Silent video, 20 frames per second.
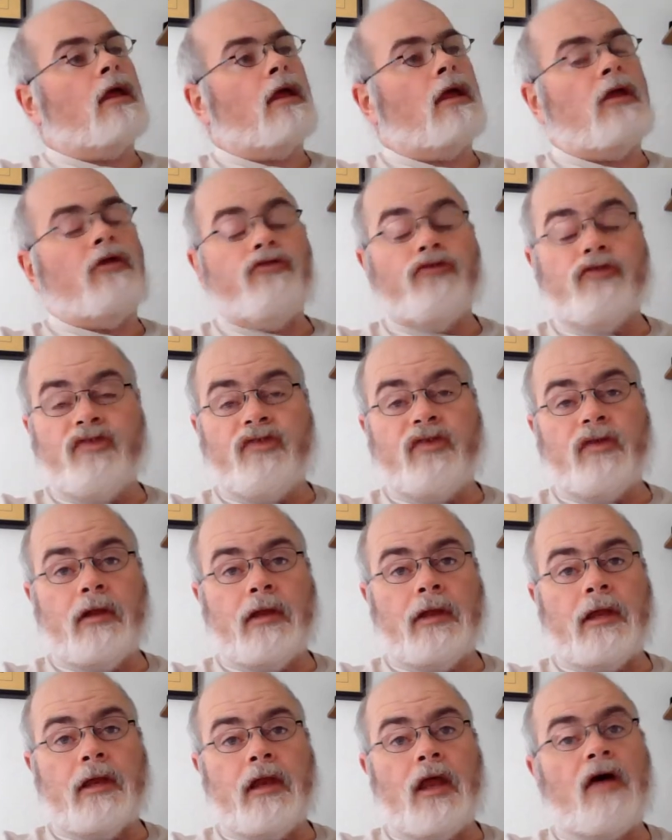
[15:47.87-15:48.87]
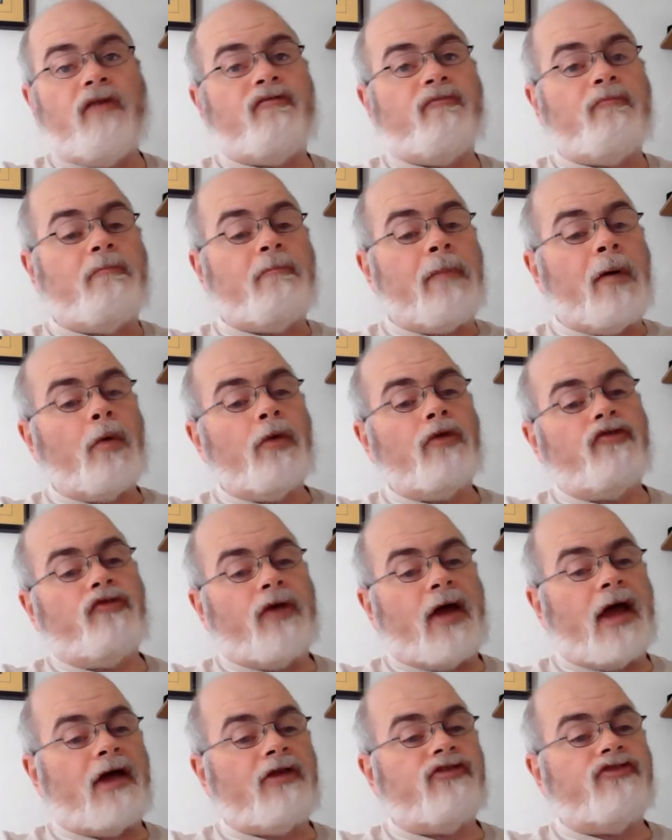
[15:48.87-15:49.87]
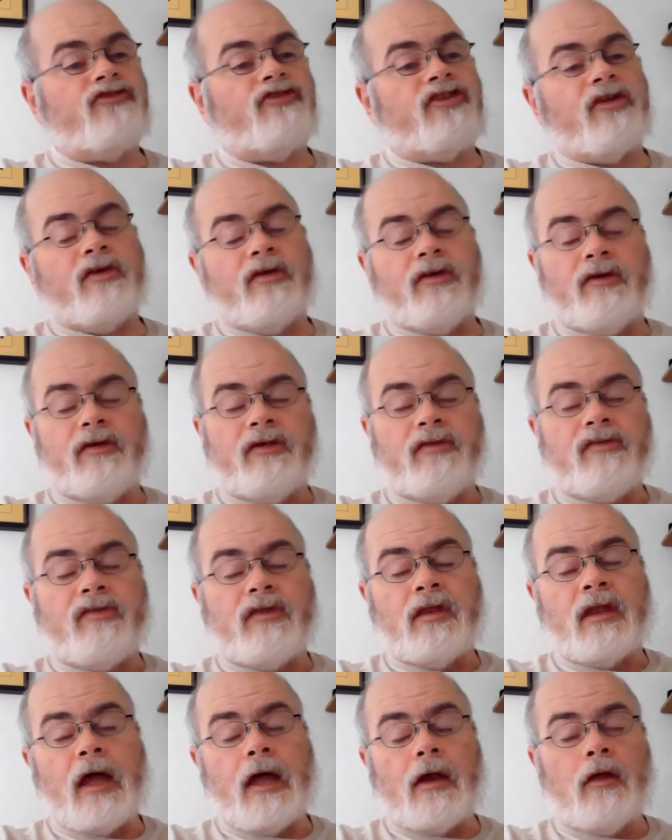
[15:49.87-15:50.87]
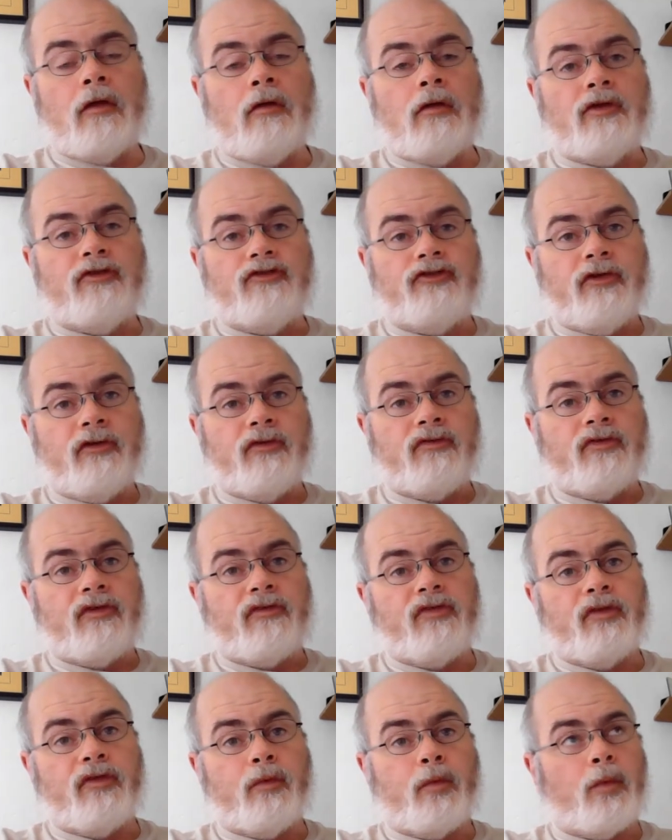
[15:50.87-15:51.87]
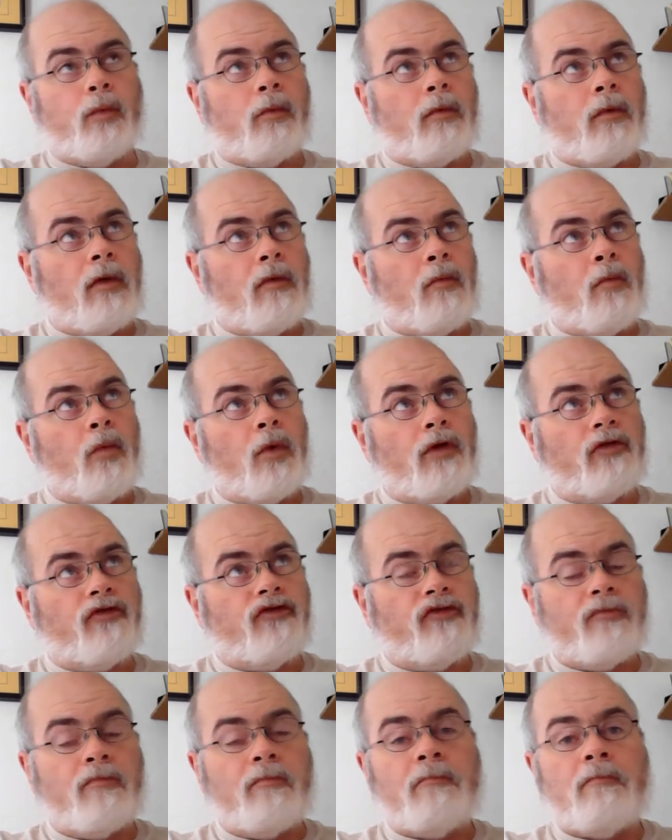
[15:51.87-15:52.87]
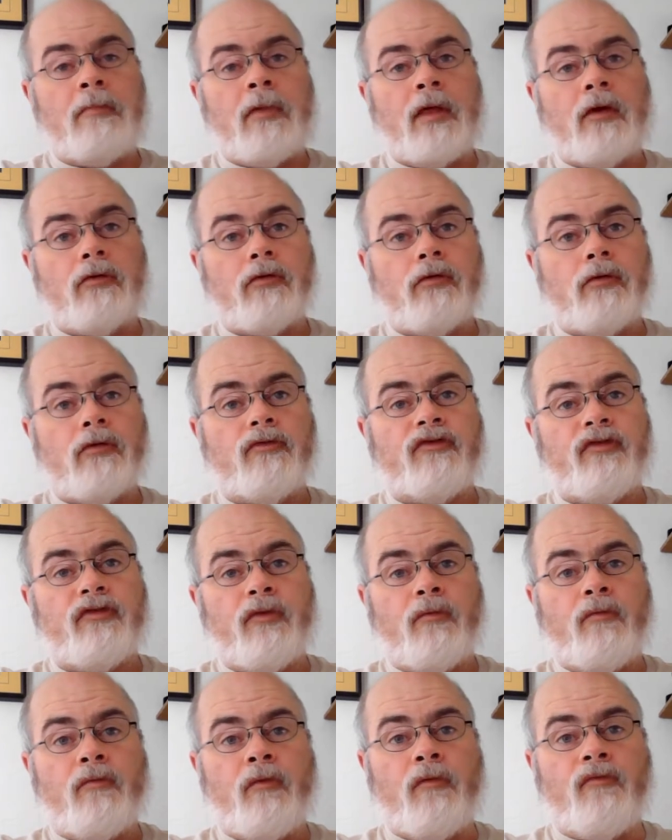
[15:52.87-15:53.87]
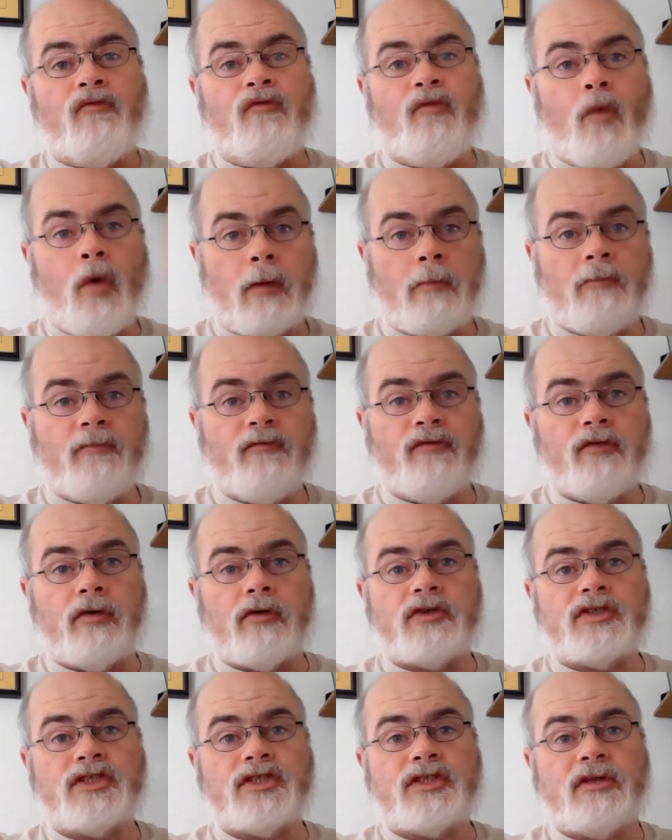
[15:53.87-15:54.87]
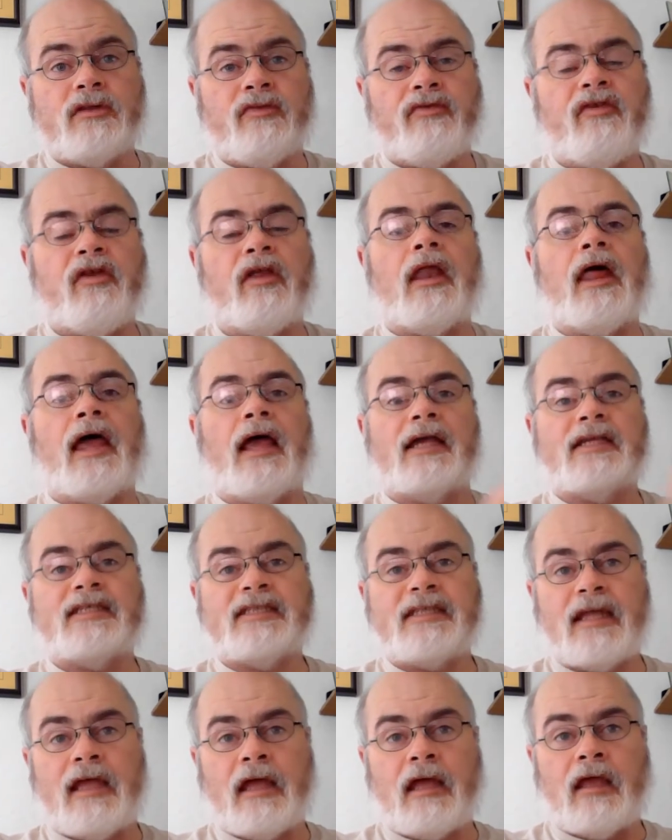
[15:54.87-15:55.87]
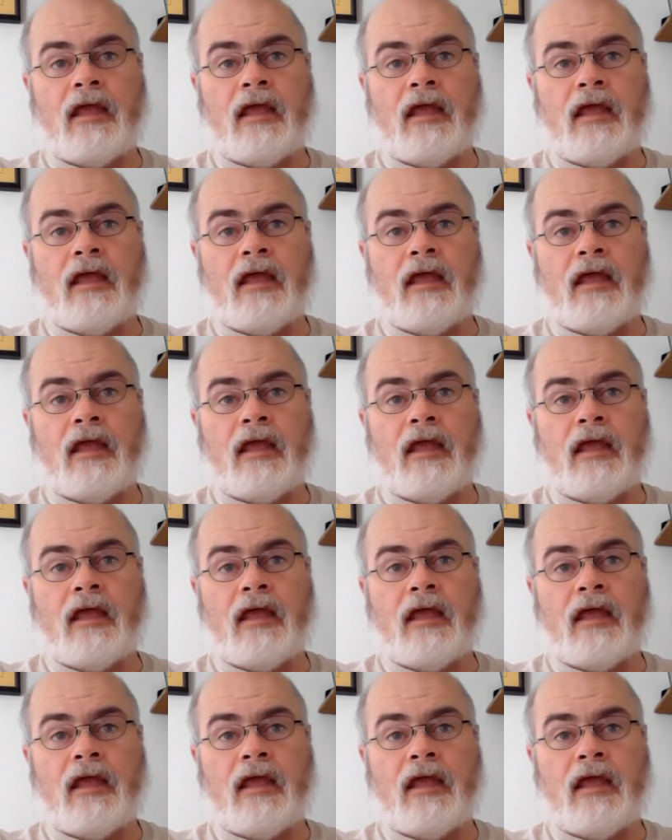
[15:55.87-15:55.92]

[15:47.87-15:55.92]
interestingly enough, Bowen's reaction series not only shows us which minerals will form first to last